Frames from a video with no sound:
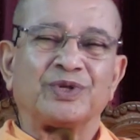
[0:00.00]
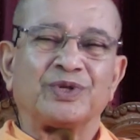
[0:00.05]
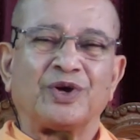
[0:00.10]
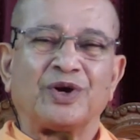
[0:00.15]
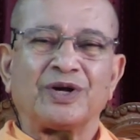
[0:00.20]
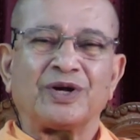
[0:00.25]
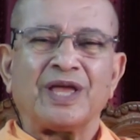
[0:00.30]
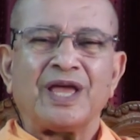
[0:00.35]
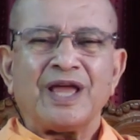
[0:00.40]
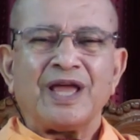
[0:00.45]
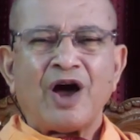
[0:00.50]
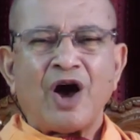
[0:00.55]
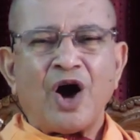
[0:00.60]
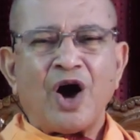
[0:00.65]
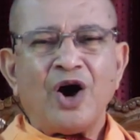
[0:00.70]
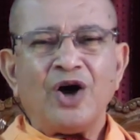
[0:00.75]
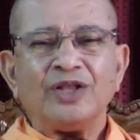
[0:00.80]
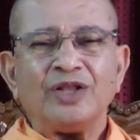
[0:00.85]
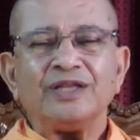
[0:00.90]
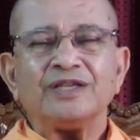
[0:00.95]
not
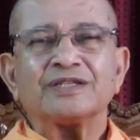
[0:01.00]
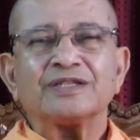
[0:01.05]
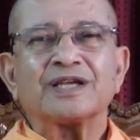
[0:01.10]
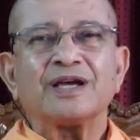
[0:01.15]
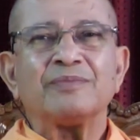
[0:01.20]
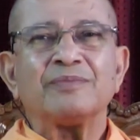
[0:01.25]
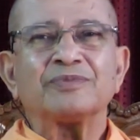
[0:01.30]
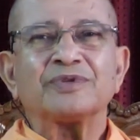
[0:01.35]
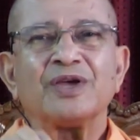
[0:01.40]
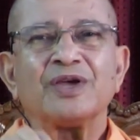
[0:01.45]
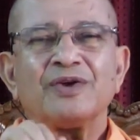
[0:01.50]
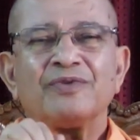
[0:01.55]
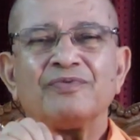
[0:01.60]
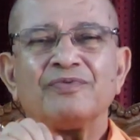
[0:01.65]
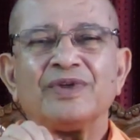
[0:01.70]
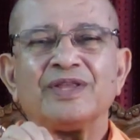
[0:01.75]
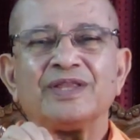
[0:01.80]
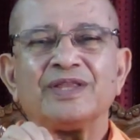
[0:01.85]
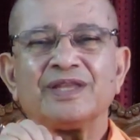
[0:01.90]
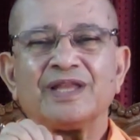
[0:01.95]
all this comes
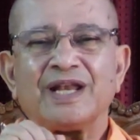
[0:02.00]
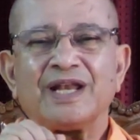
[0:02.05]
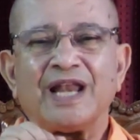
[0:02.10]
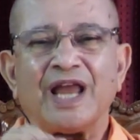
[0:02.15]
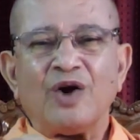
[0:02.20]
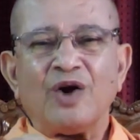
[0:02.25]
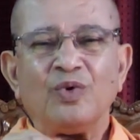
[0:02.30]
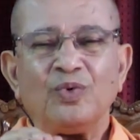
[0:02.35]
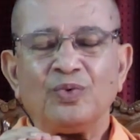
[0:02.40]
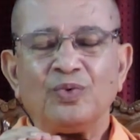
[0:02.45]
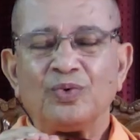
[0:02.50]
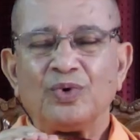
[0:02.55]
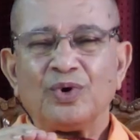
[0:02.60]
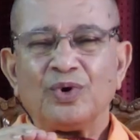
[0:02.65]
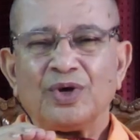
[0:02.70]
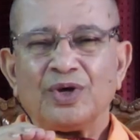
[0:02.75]
when love.